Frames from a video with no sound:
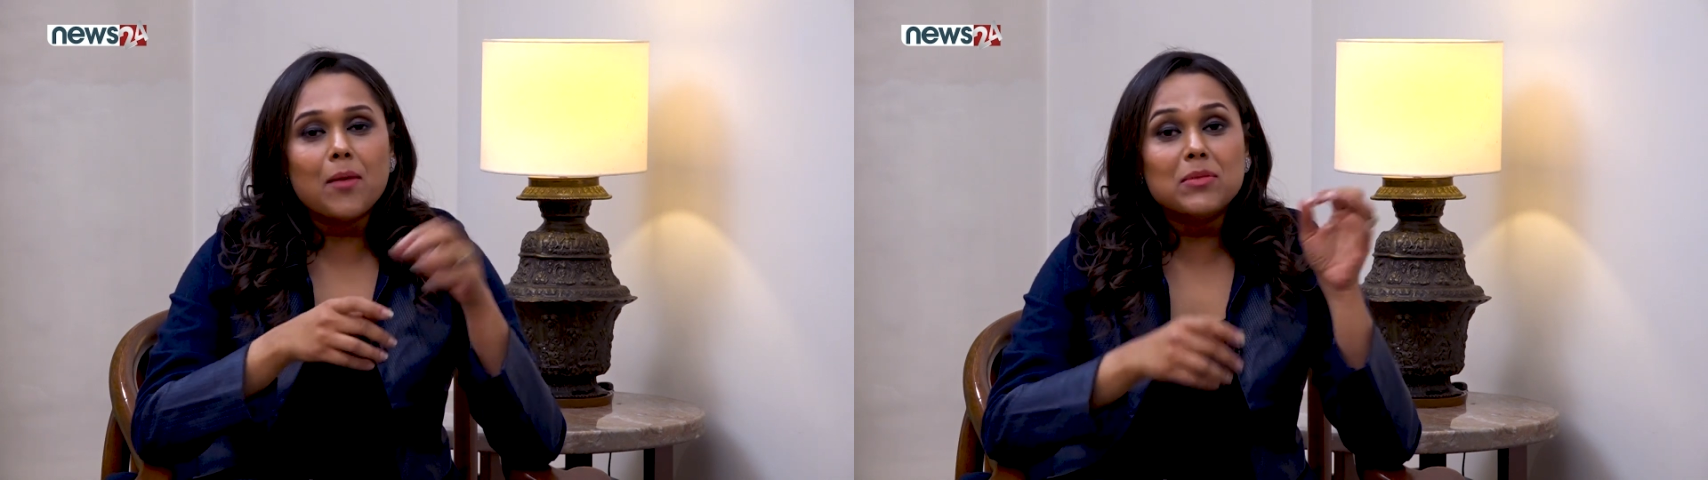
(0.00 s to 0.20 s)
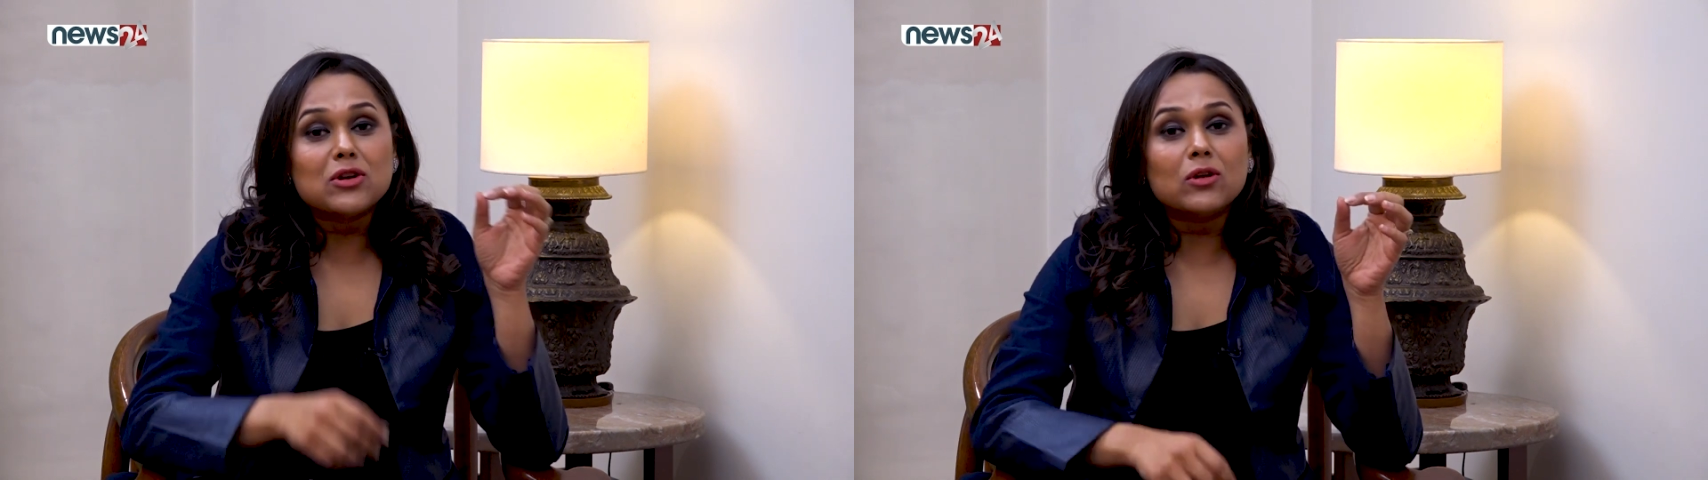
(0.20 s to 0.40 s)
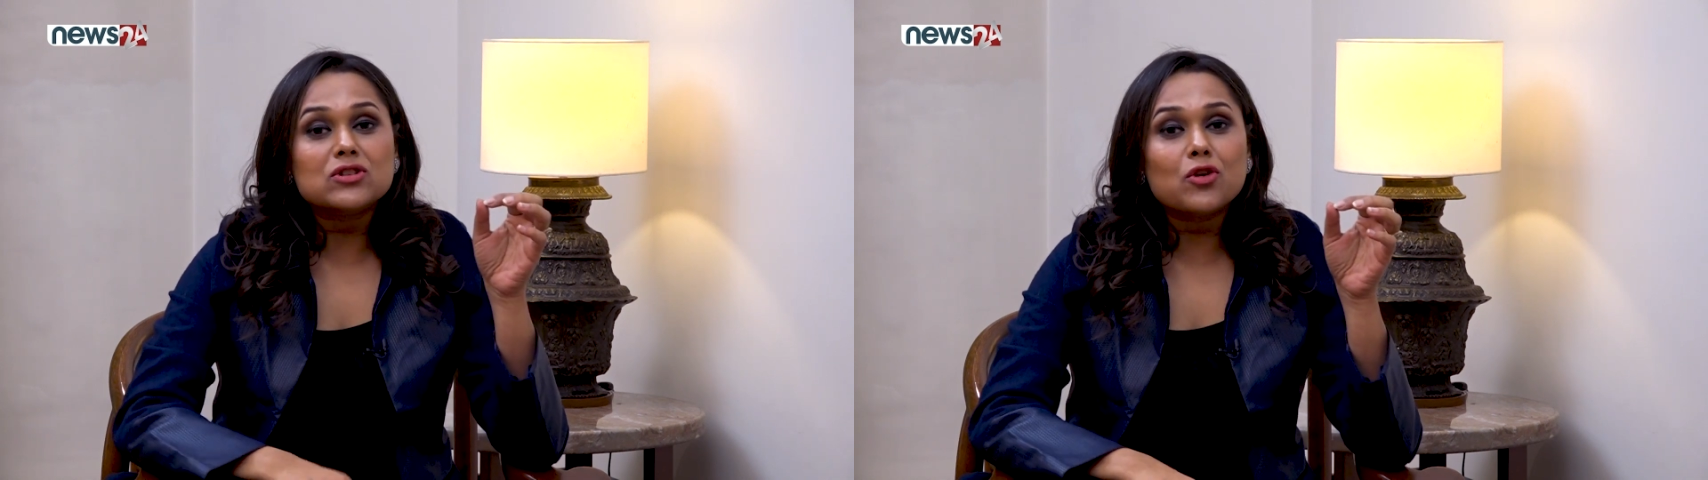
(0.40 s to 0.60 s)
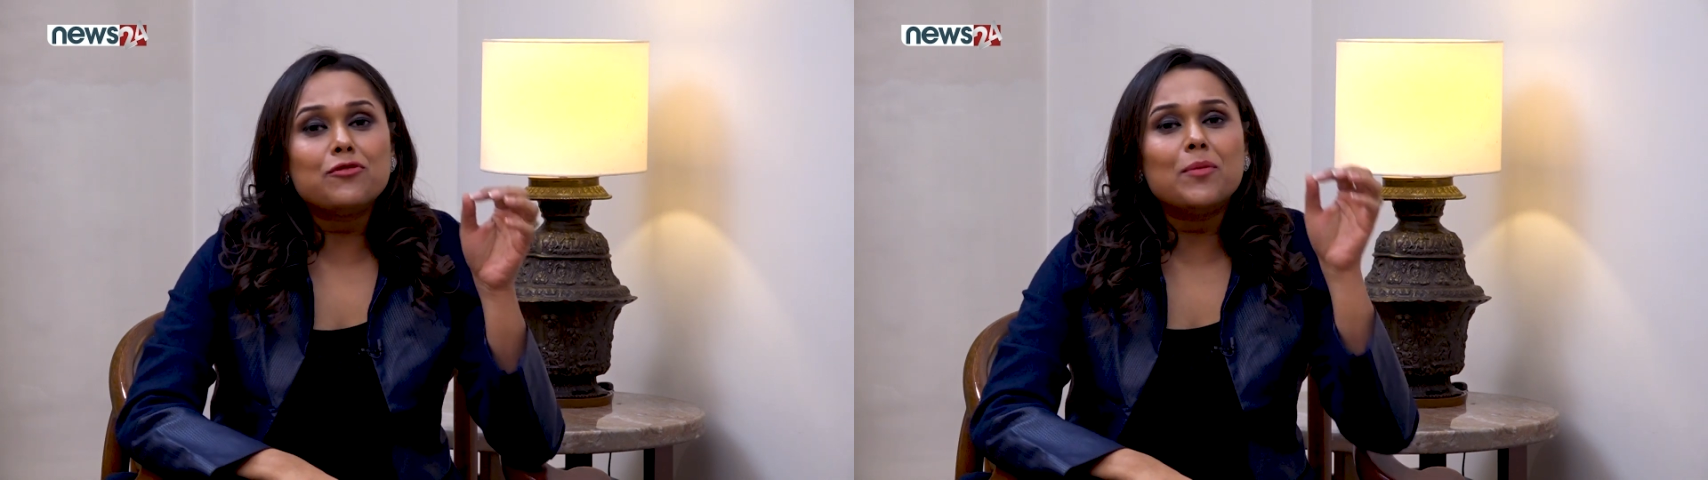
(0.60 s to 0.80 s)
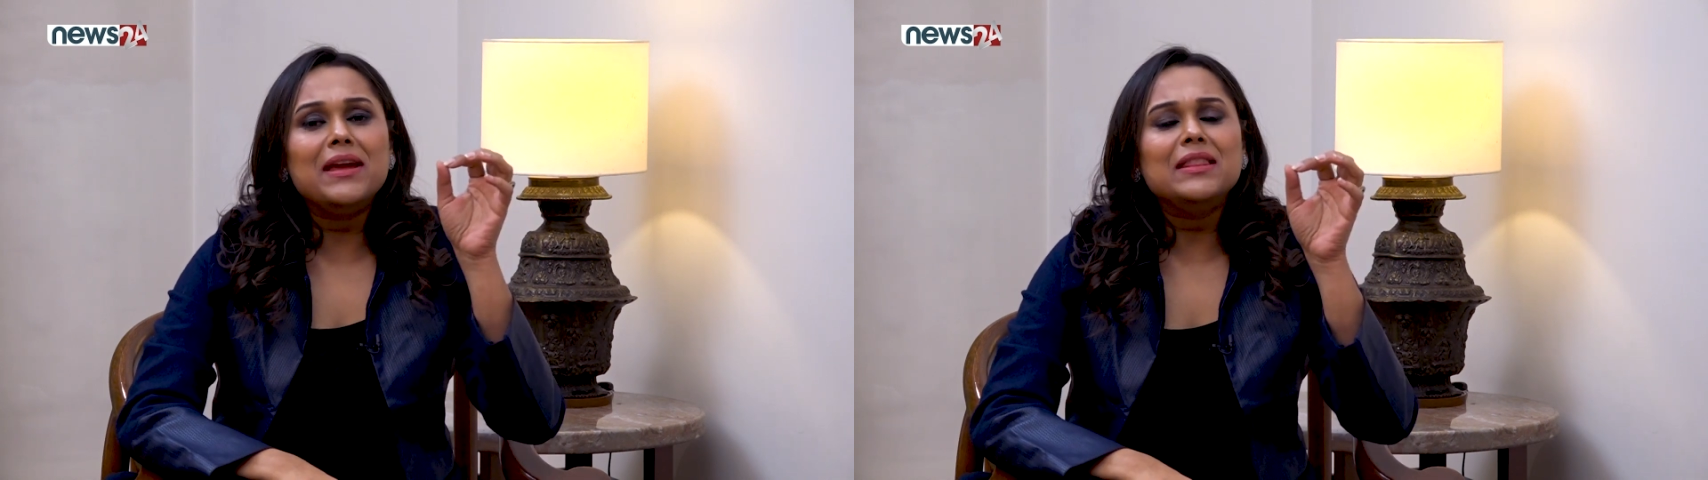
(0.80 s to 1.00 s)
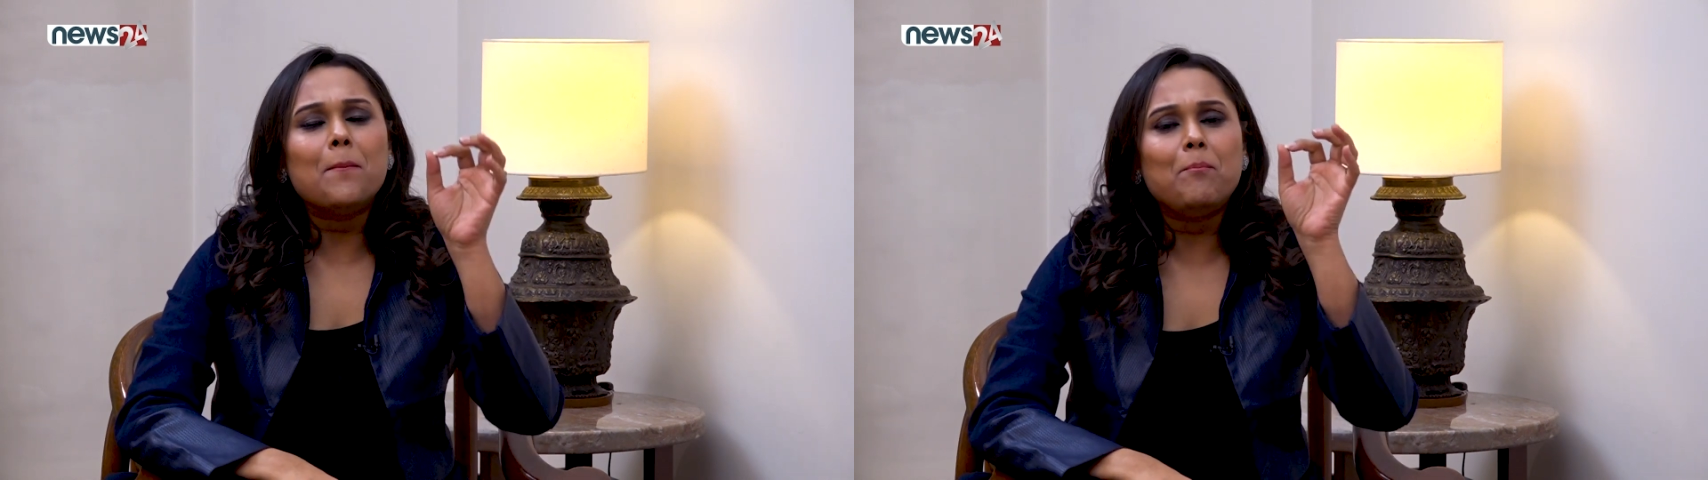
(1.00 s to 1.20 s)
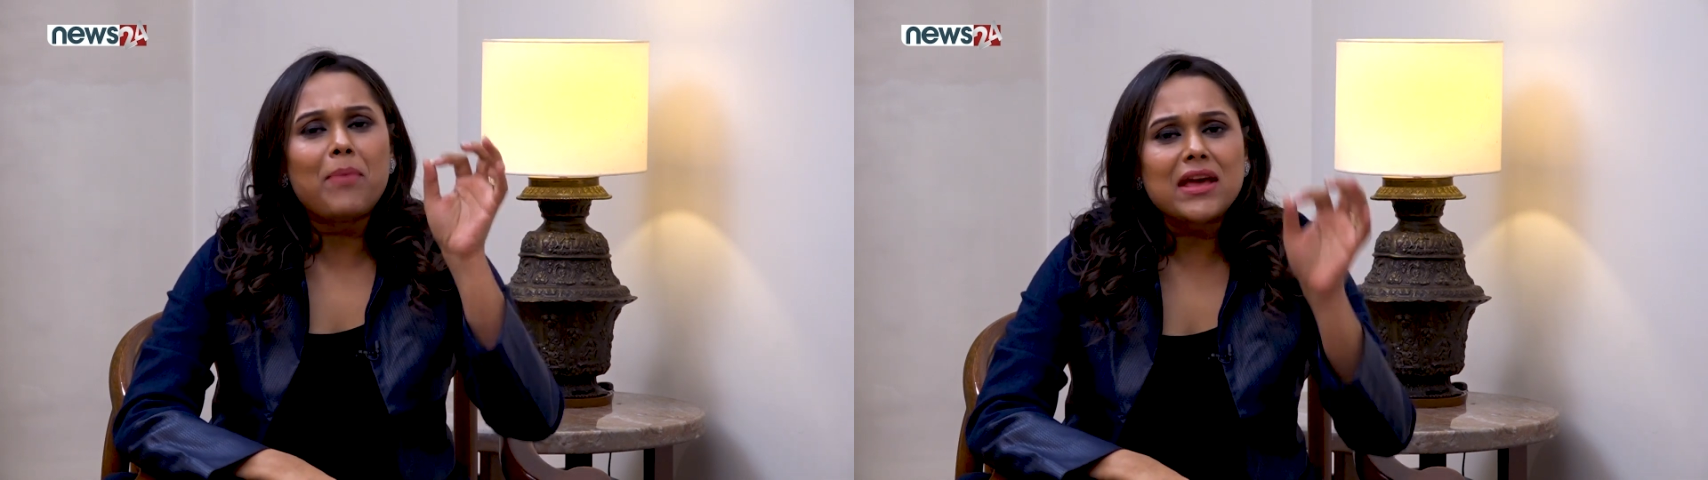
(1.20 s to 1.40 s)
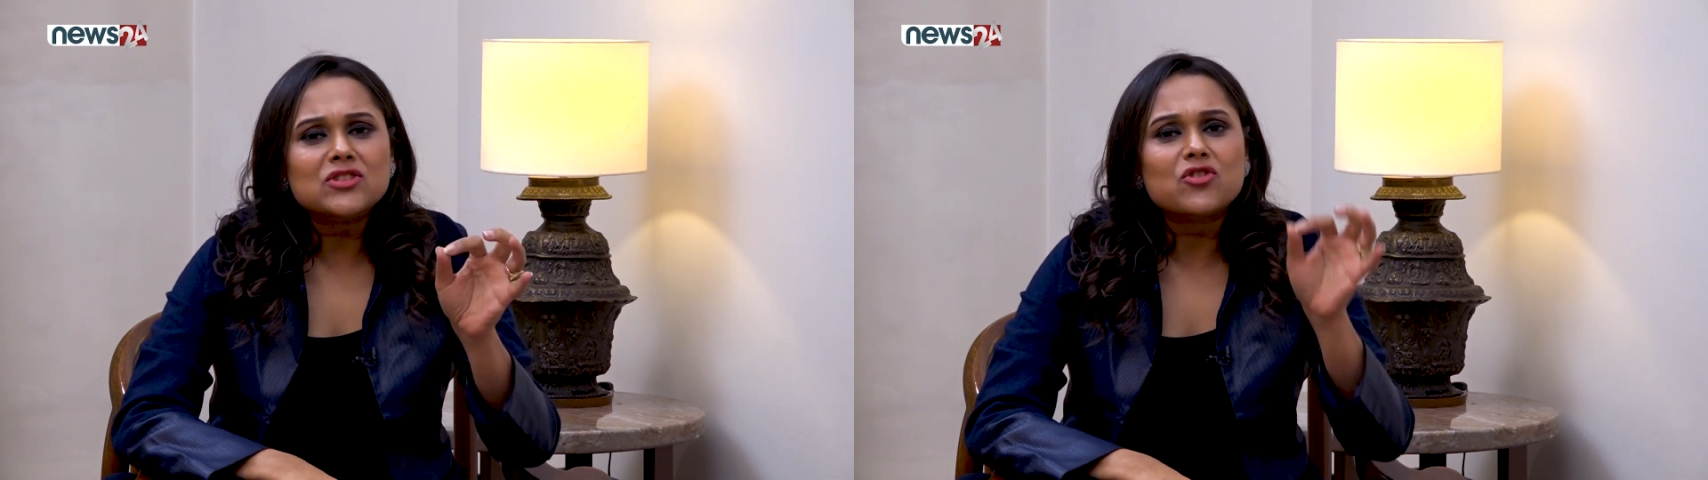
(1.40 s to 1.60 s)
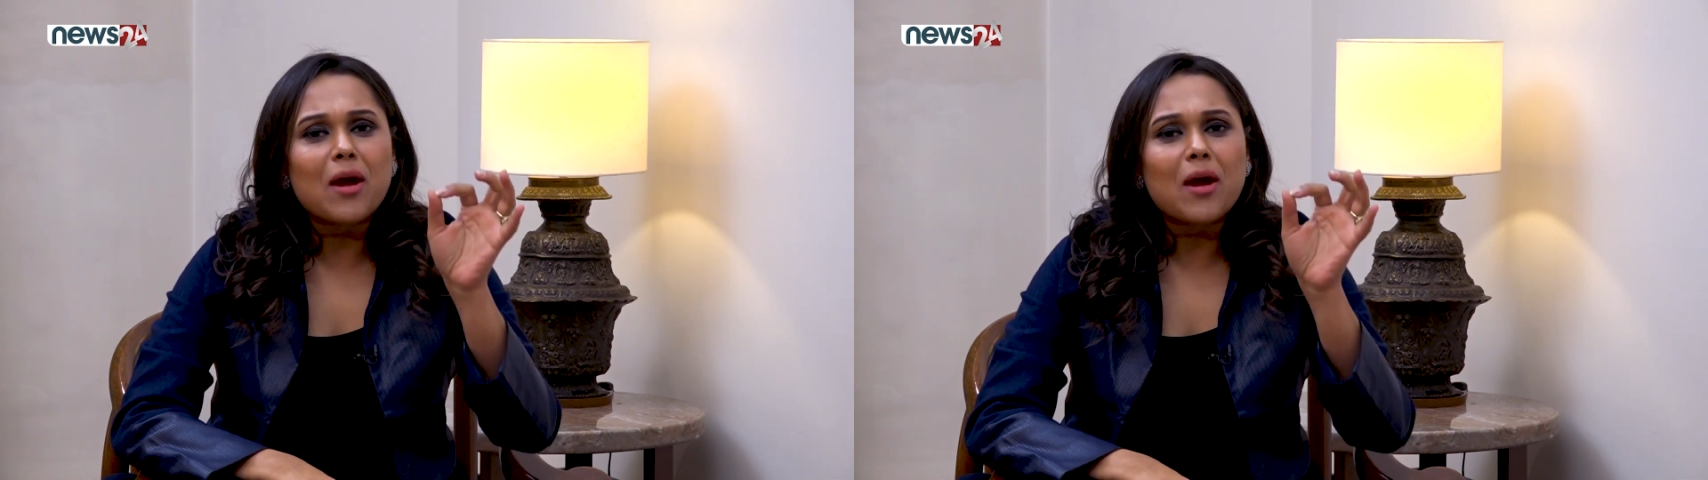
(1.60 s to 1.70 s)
but also for being the best